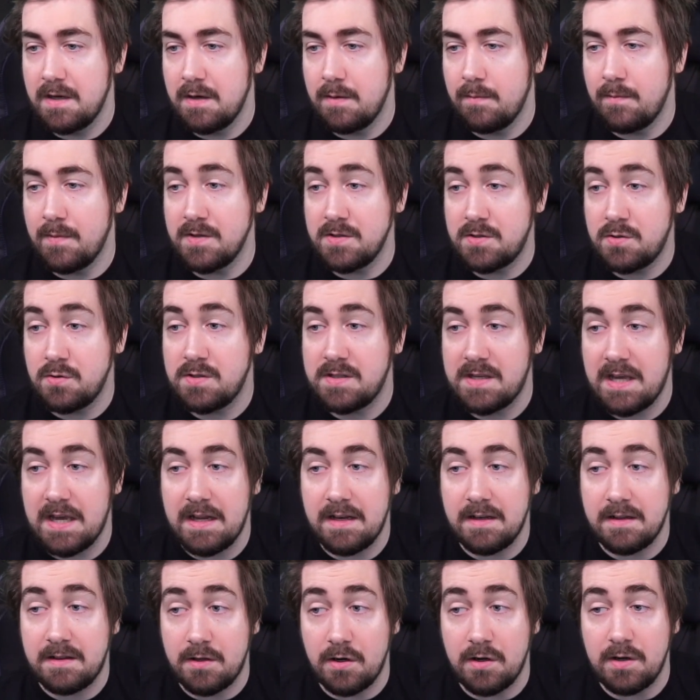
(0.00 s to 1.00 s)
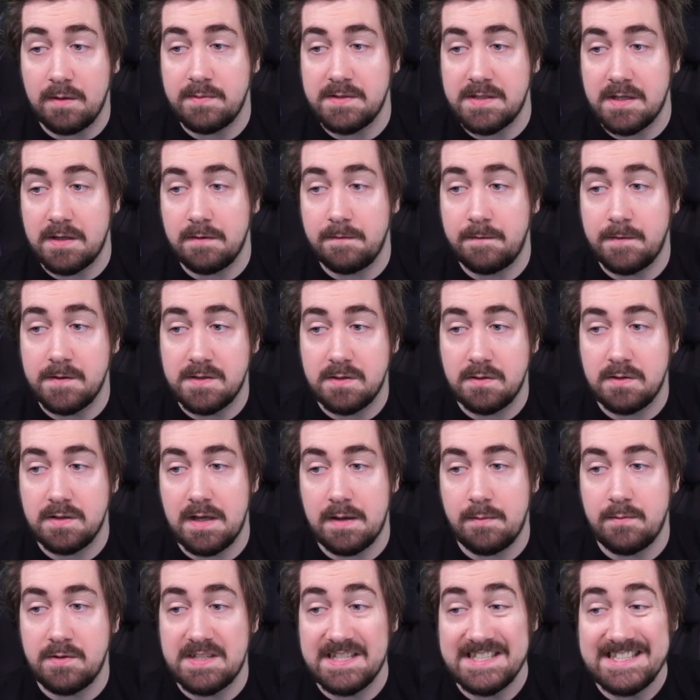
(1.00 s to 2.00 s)
Monsters gain 30% of physical
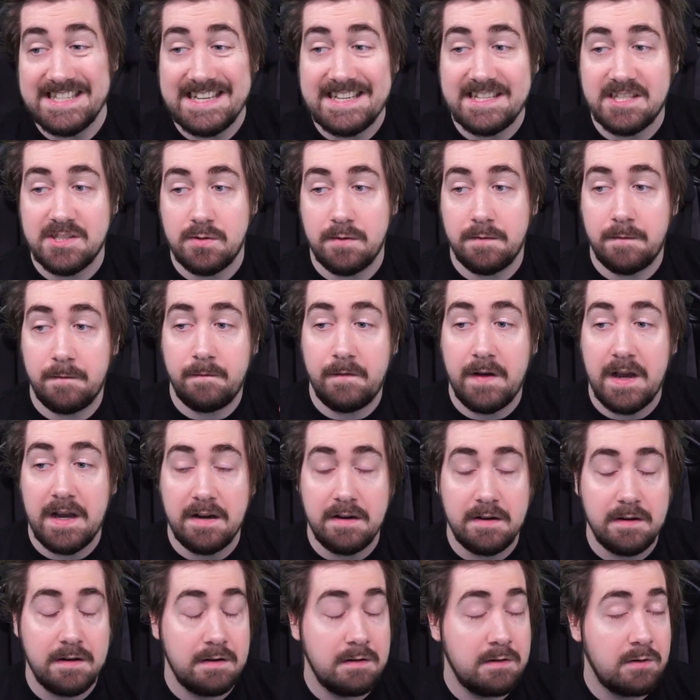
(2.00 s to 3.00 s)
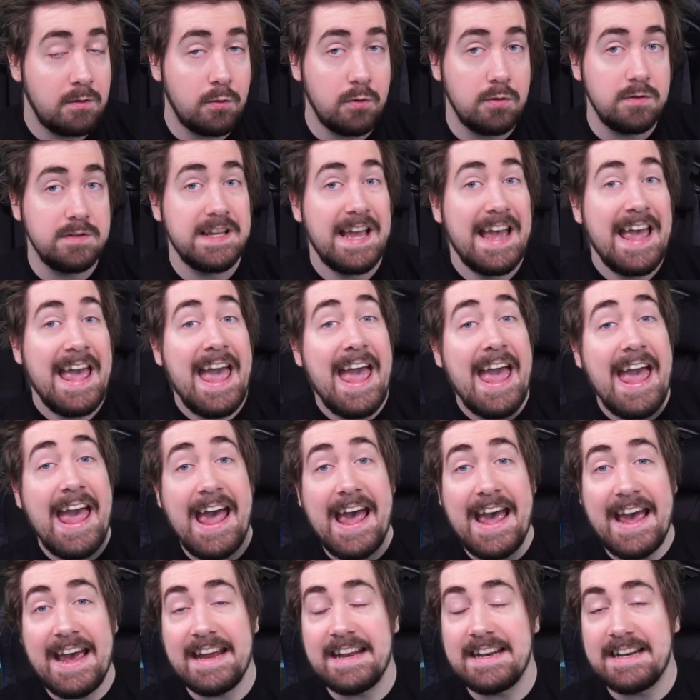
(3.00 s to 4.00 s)
damage as extra fire, cold,
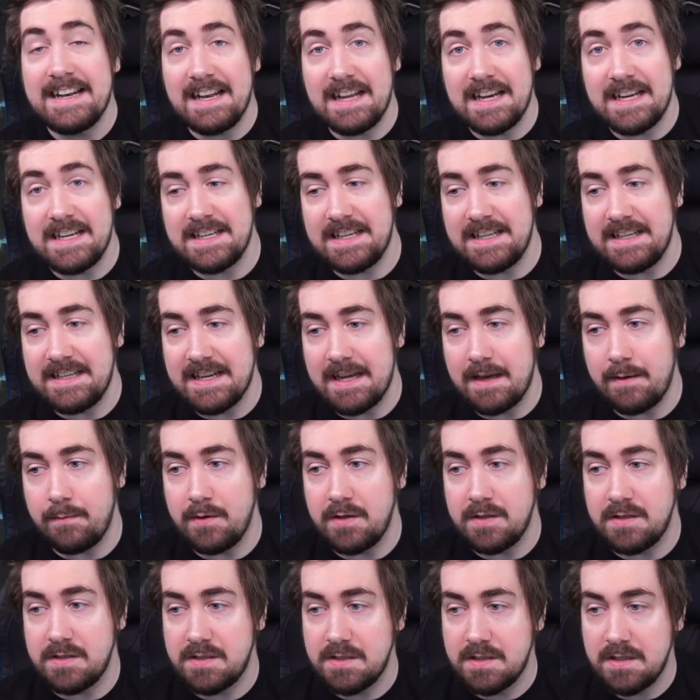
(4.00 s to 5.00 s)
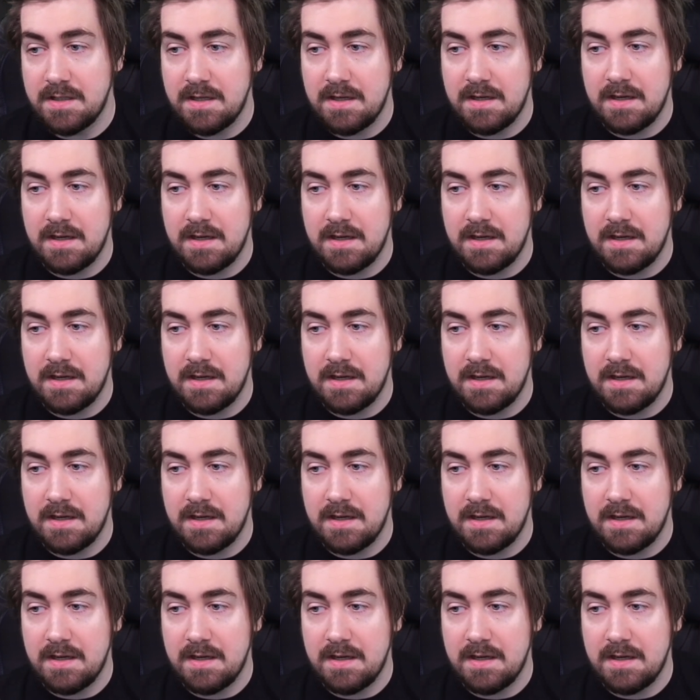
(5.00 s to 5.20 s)
and lightning damage.